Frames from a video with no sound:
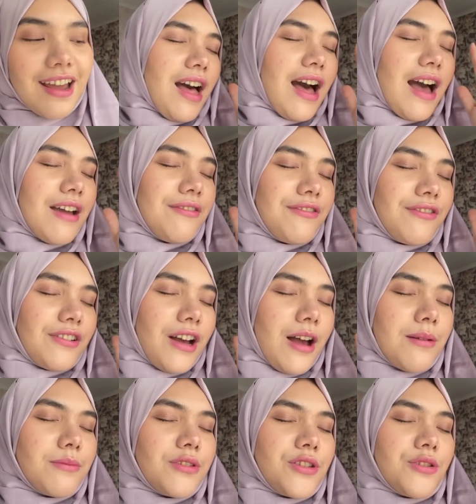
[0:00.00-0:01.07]
I've
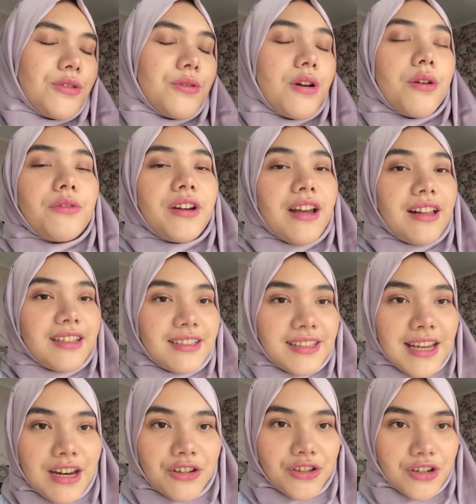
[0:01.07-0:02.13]
come to a
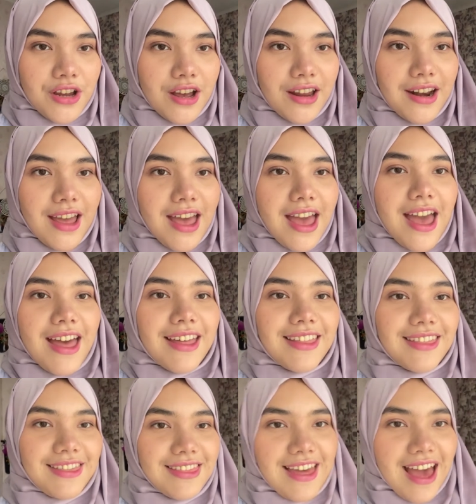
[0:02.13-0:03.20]
realization
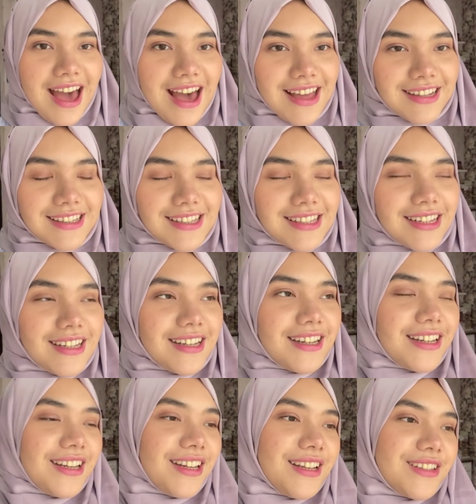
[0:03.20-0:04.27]
that
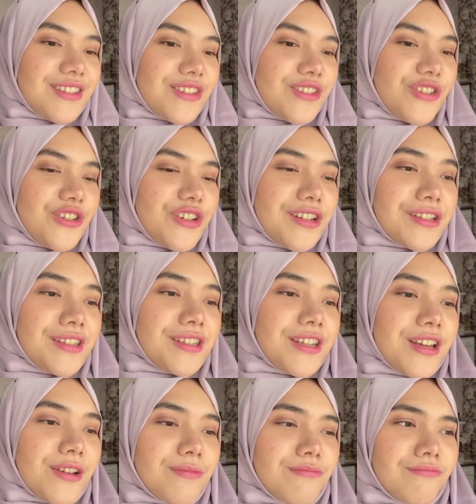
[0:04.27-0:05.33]
it's just
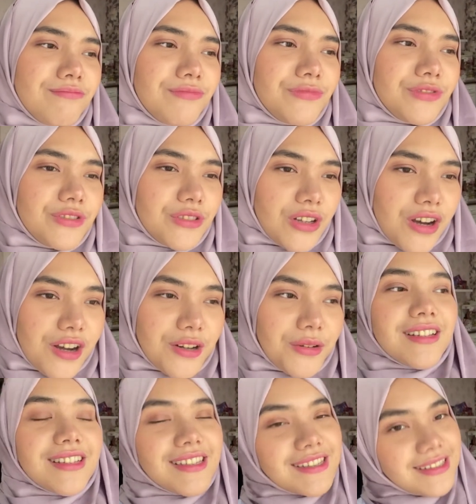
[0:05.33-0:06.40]
not
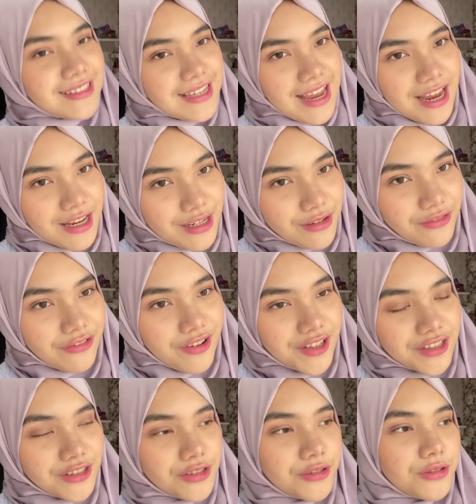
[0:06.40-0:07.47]
safe
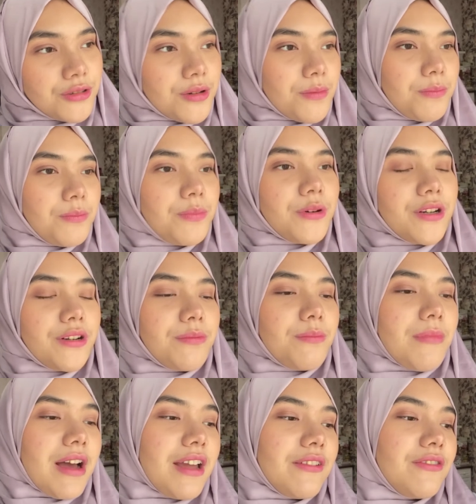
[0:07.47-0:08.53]
to put
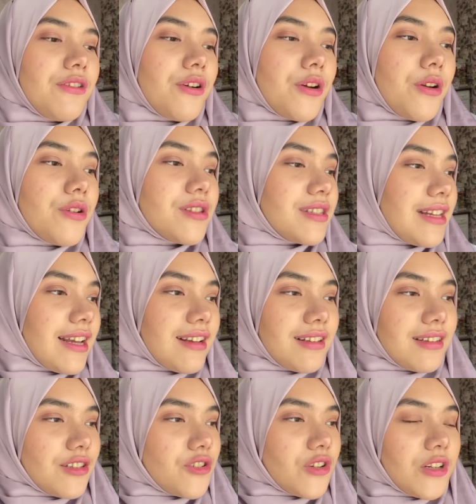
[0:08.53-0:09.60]
my photos, like
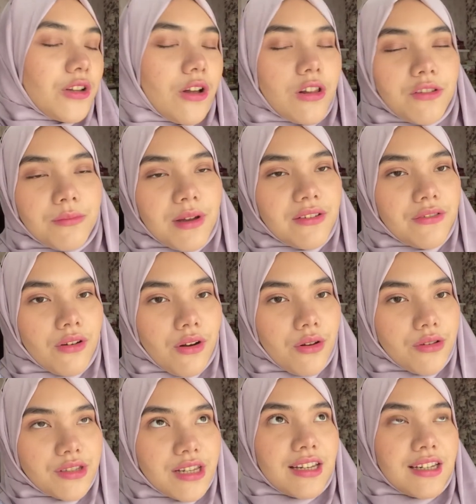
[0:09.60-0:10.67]
literally all of my
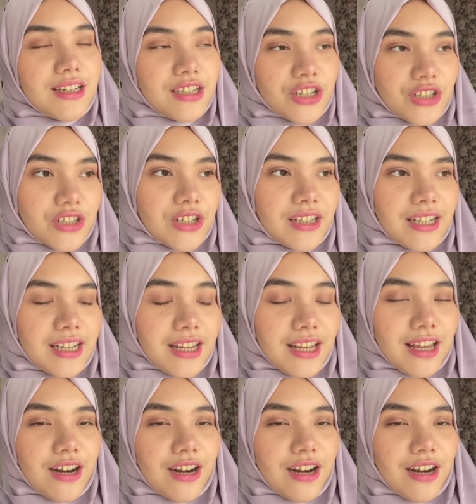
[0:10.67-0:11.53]
photos, digitally.